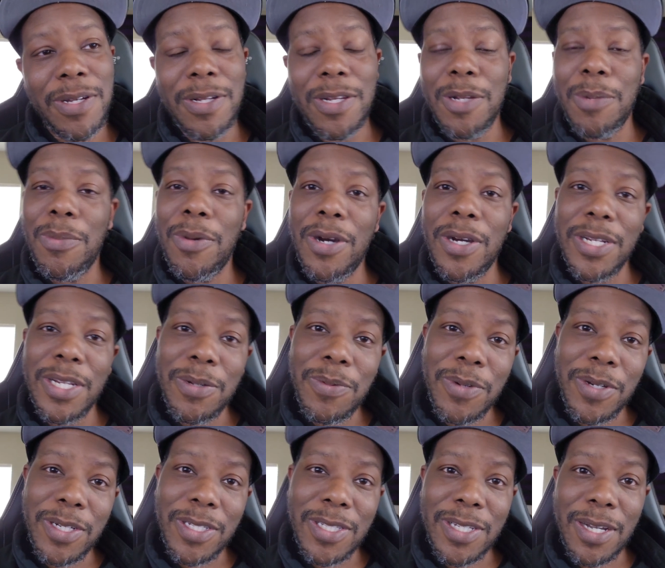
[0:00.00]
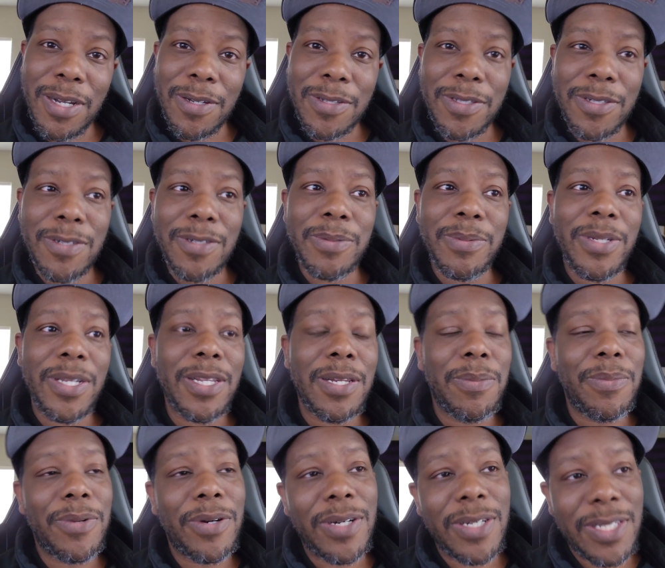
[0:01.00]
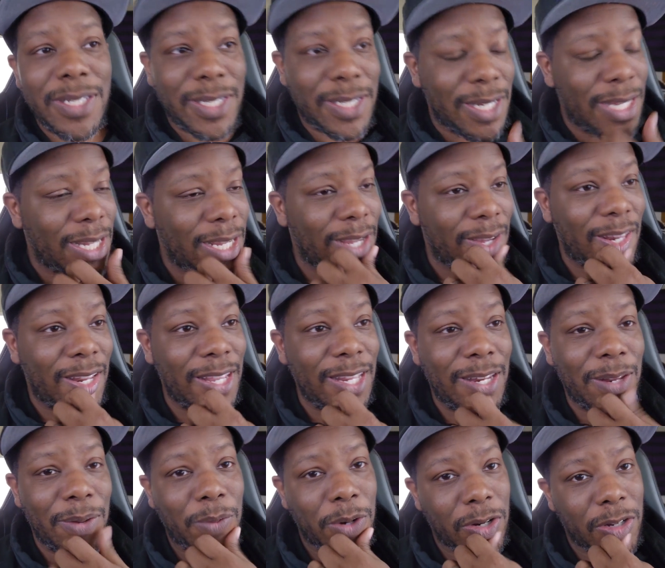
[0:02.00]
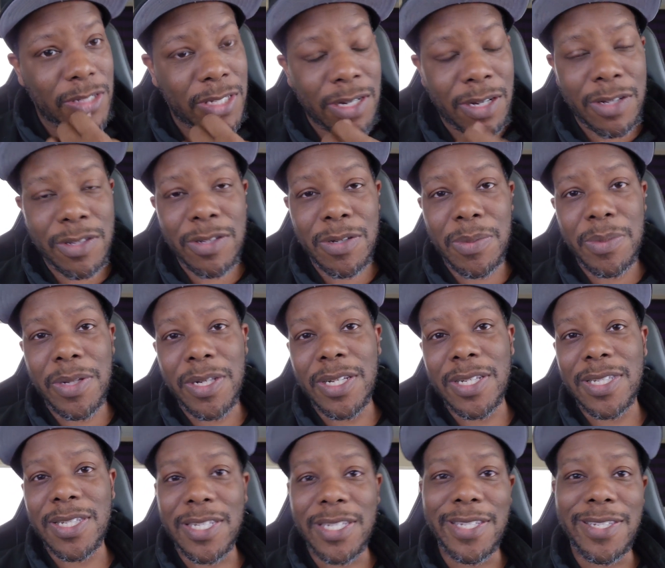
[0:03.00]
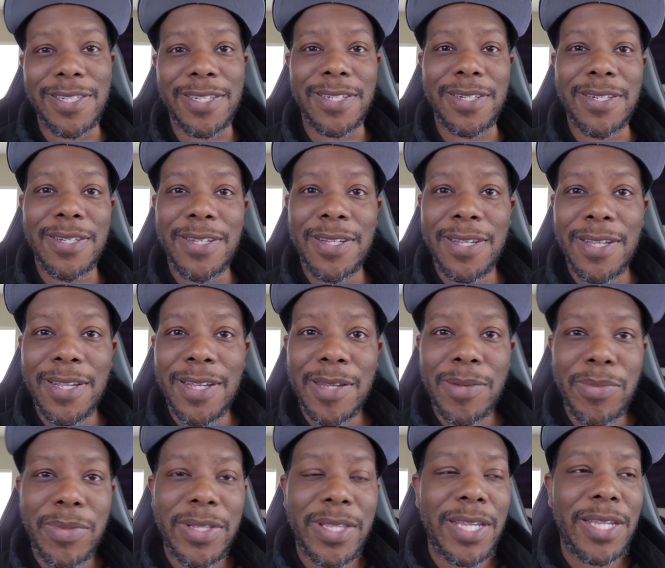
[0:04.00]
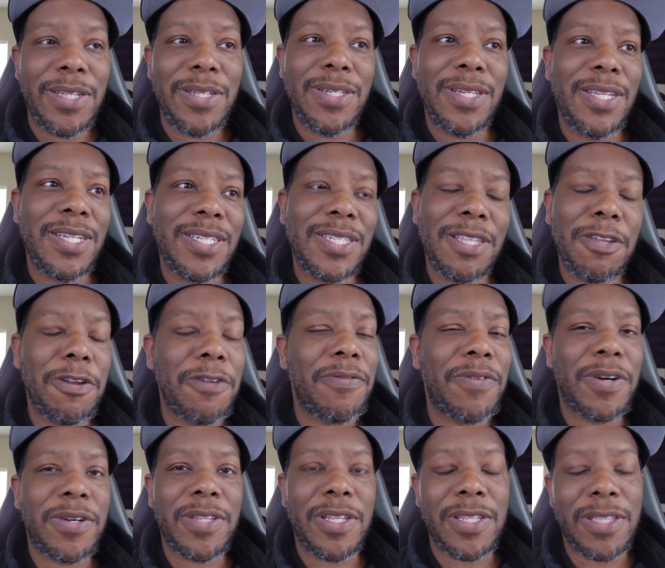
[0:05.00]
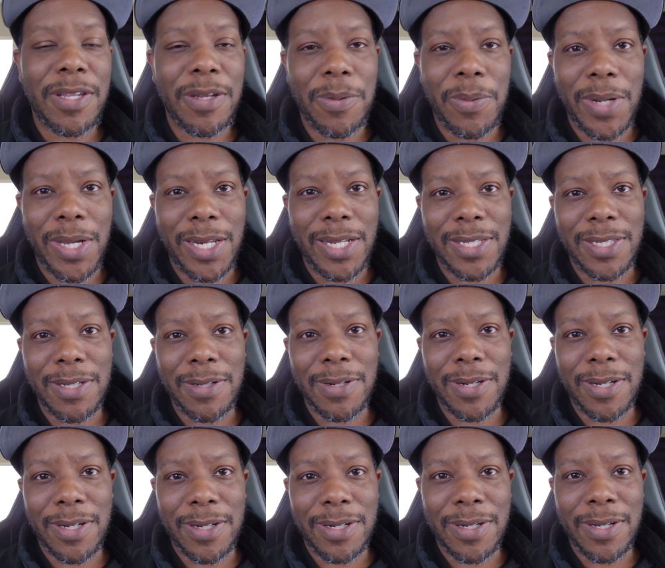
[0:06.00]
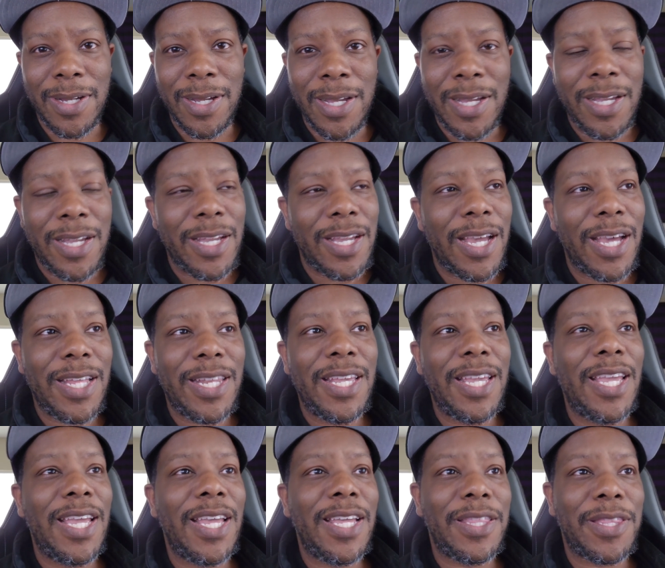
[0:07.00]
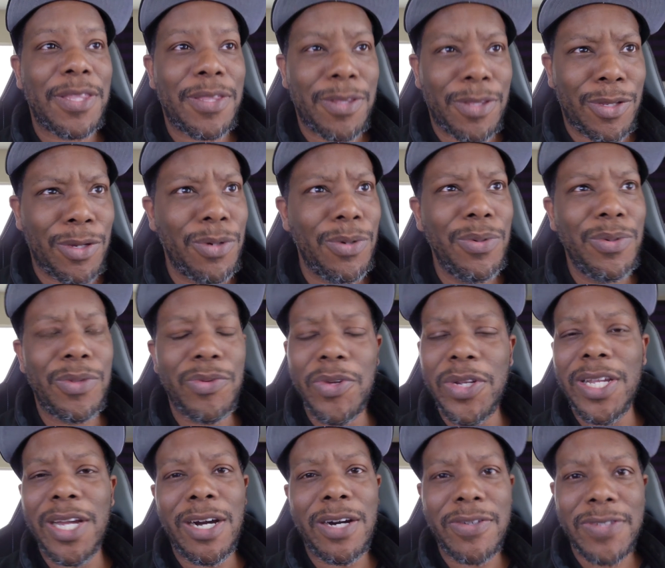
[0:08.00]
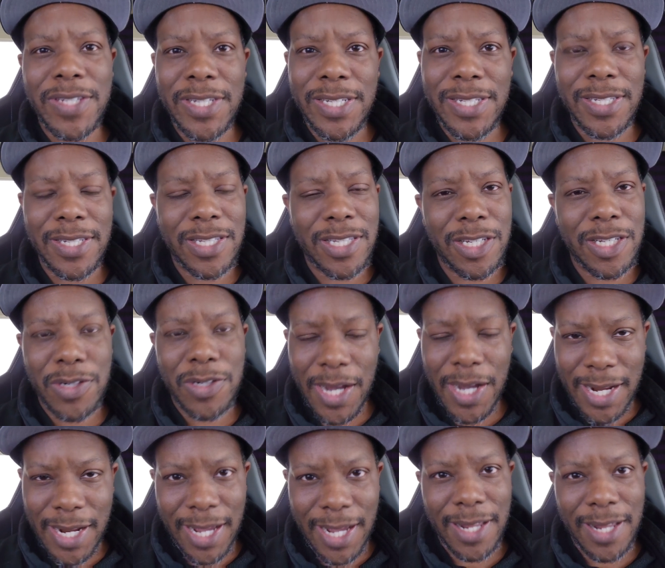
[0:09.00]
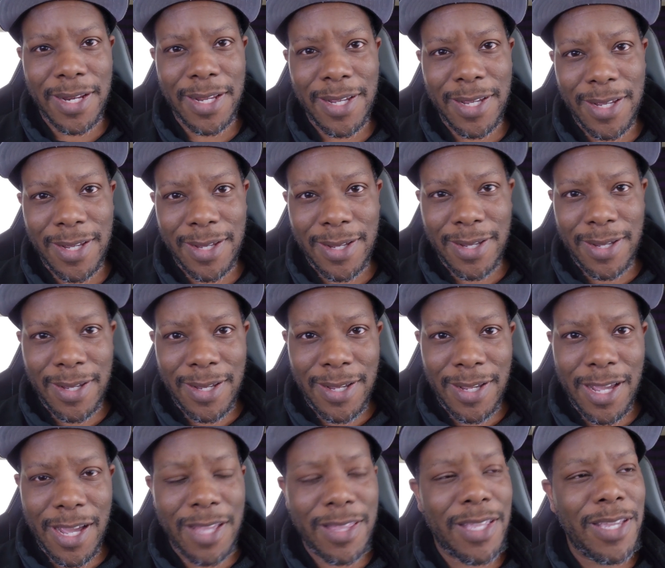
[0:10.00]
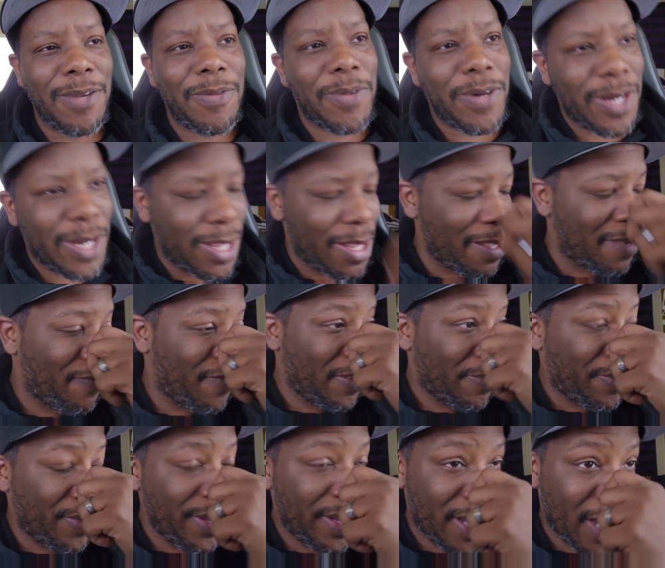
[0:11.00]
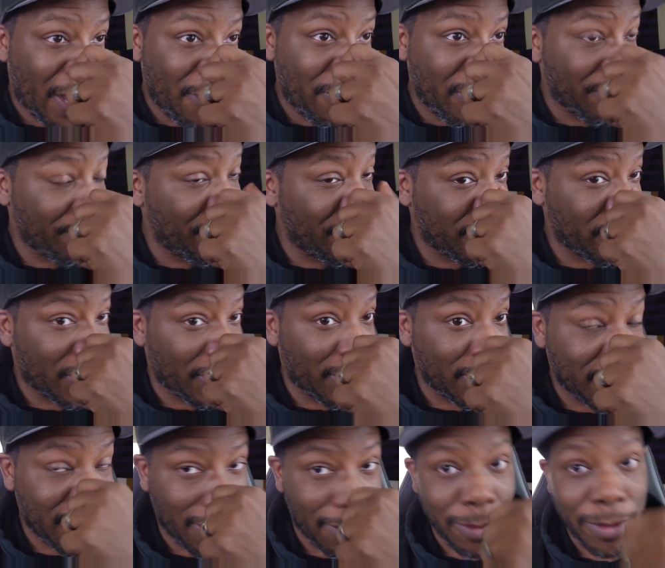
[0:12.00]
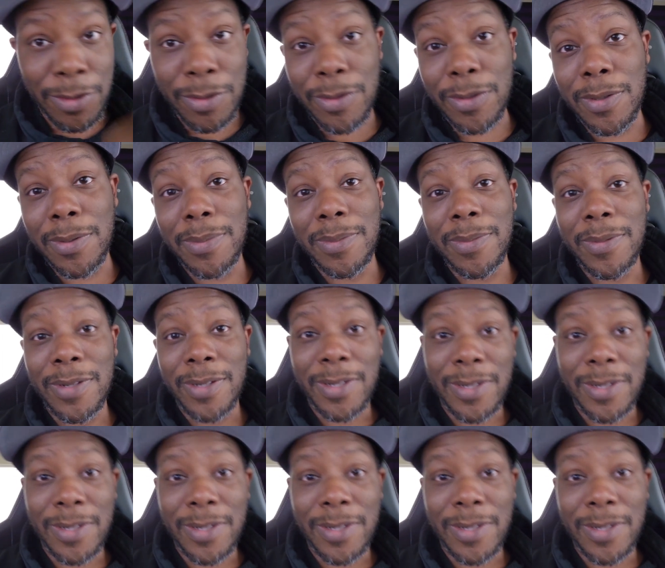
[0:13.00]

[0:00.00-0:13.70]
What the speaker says: to, and Lamar didn't want to talk to him. Yeah, Lamar said he didn't want to talk to him in the season. But it's their fault that they waited so long. They had 2-3 off seasons to try that. After he won the MVP, I would have been trying to talk to him.